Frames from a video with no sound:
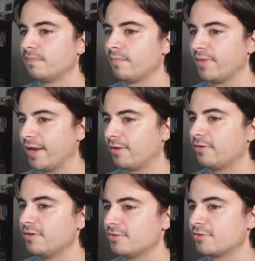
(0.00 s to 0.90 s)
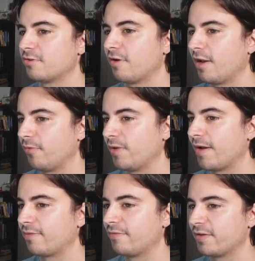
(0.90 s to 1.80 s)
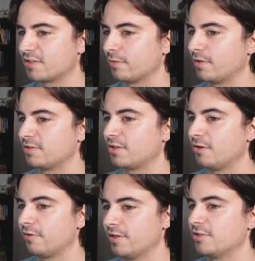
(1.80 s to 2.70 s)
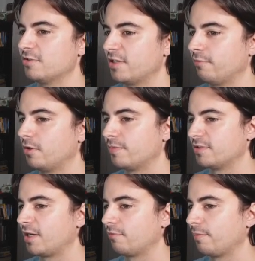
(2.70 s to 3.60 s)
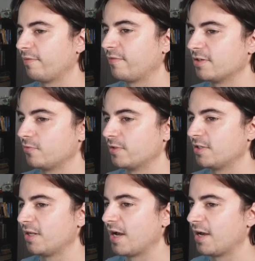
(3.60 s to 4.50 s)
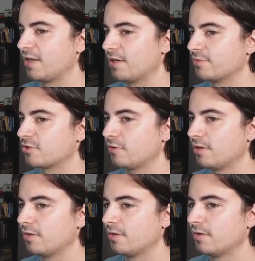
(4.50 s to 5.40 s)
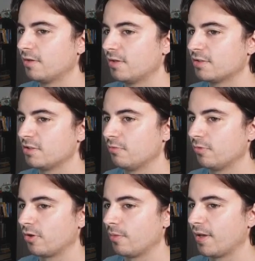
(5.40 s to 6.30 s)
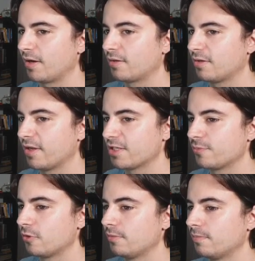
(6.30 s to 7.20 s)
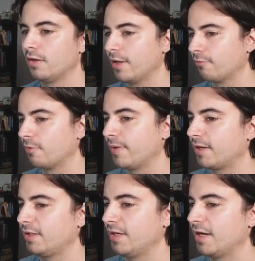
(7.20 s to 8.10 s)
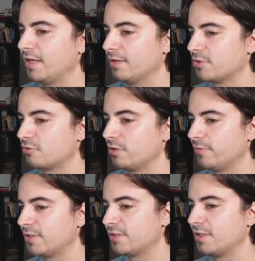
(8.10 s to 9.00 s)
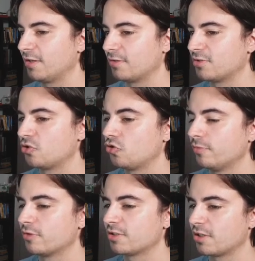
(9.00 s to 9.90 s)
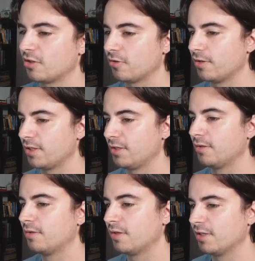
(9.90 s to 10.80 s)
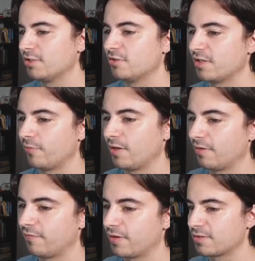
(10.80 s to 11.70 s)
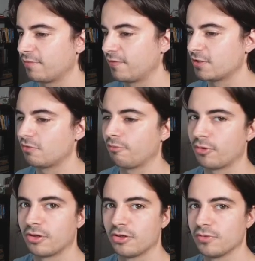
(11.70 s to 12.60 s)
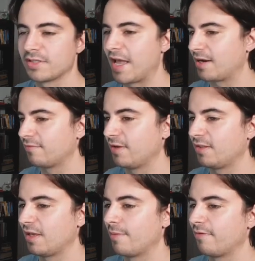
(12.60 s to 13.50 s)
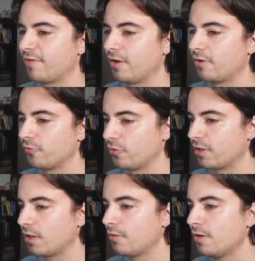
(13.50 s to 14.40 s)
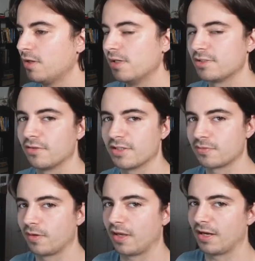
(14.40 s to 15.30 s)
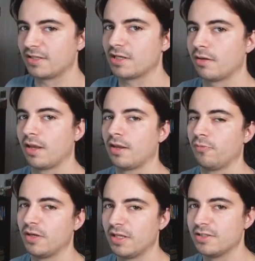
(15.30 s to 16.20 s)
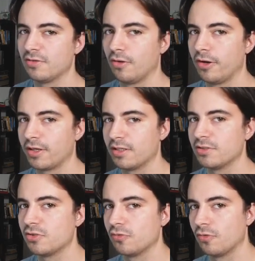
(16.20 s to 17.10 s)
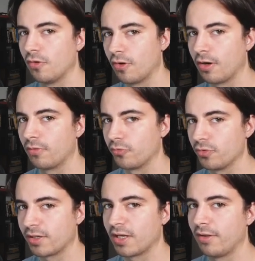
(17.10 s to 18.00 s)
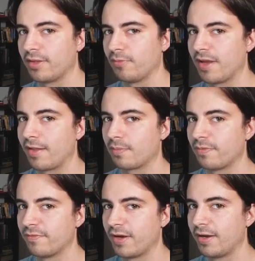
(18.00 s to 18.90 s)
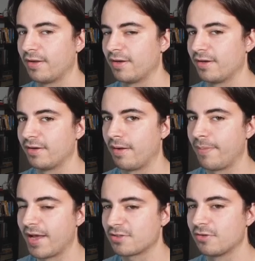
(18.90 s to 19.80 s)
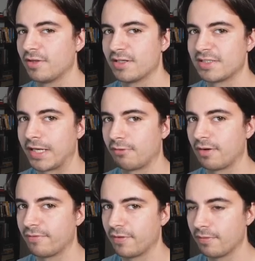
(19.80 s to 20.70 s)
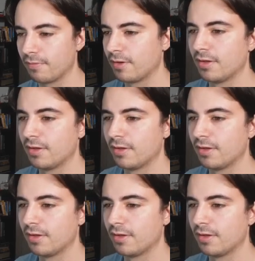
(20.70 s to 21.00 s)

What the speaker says: Now that our user is created, we have to fix some of the security issues that we are presented when we first went to the IAM screen. So you will go back to dashboard. Now that we're back at the IAM screen, we can see that there's two more security issues that we need to fix. The first one we're going to do is activate the MFA on a root account. So this way, anytime we need to log into our root account, that we have to provide a passcode that is sent to our phone.